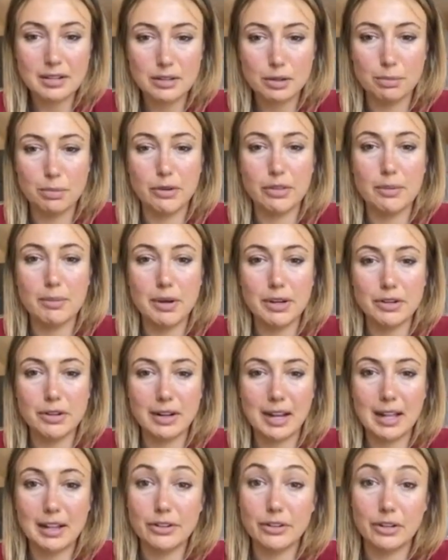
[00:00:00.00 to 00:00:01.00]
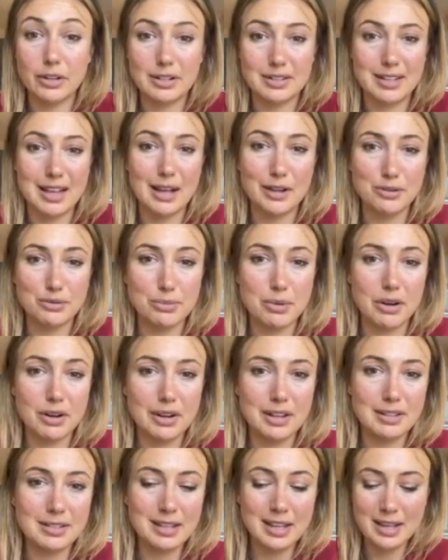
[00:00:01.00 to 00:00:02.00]
So put them on your calendar as house
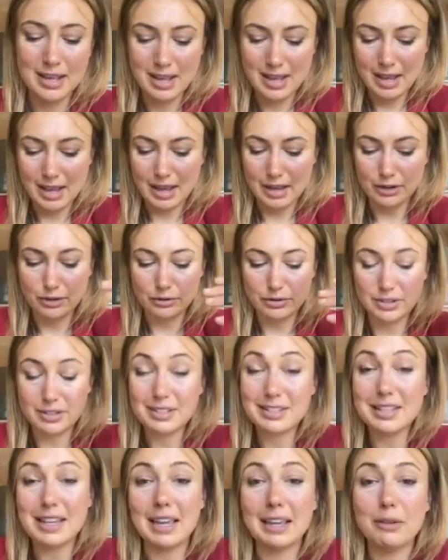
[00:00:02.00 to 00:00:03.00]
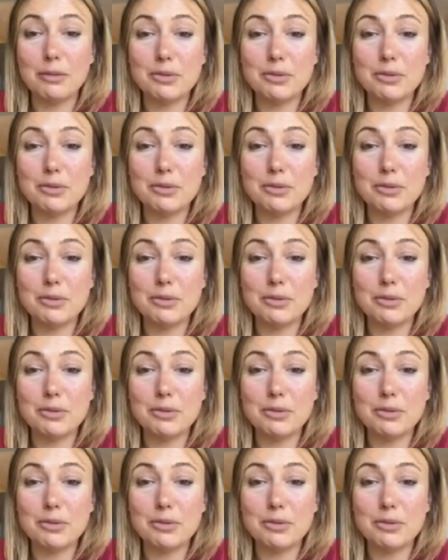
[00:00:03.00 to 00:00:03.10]
parties, and you'll just see.